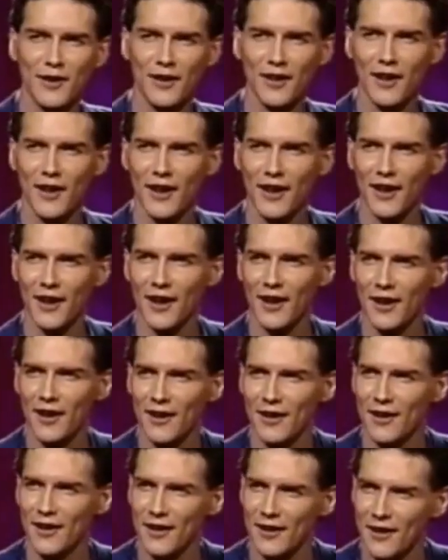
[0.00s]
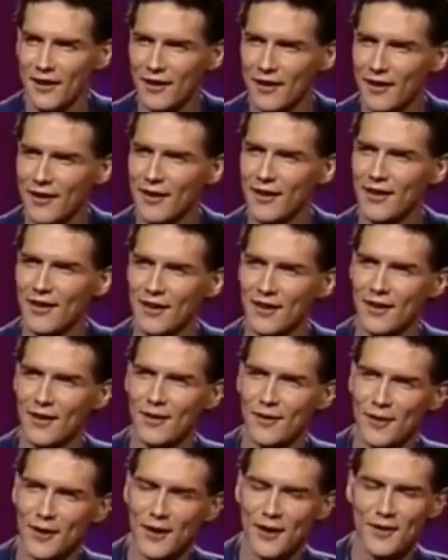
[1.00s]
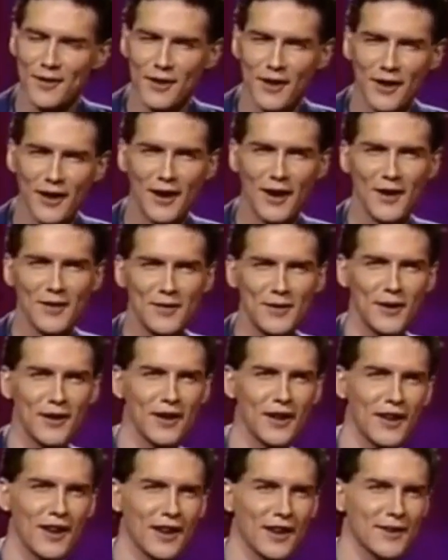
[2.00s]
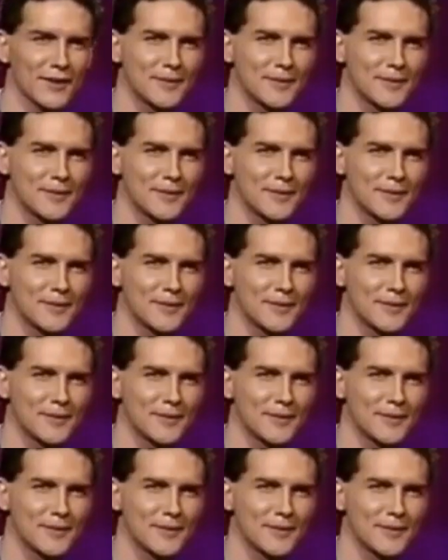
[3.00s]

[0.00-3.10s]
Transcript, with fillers: you like a whatever they off you like.